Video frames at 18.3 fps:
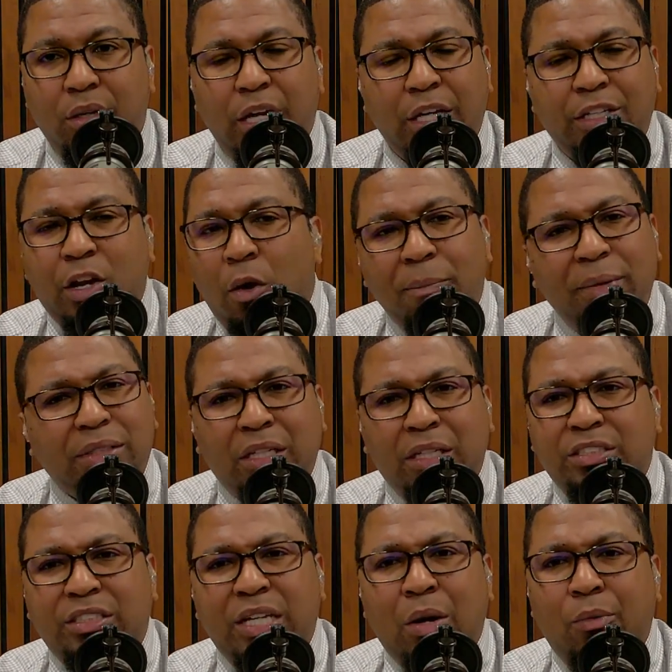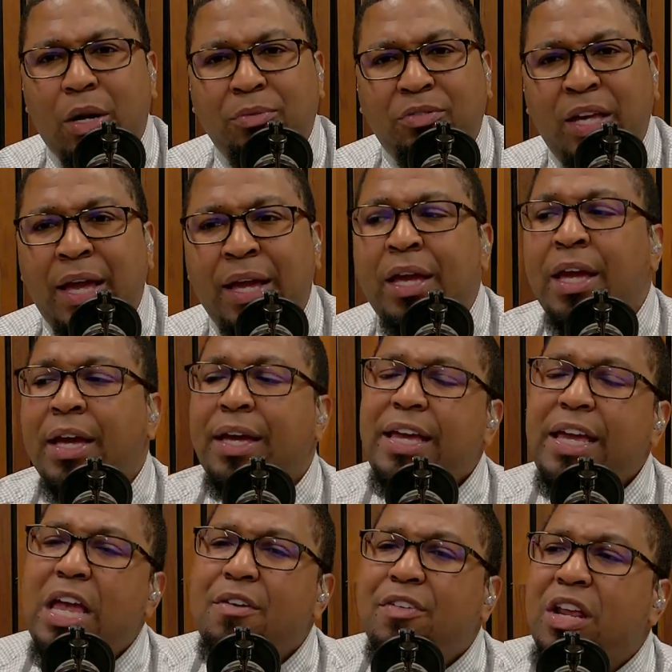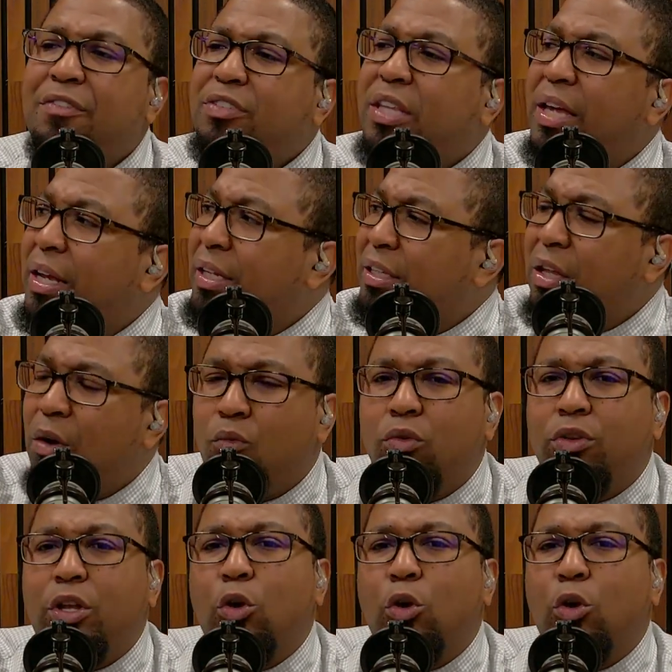And don't misunderstand what I'm saying. Even if the, the,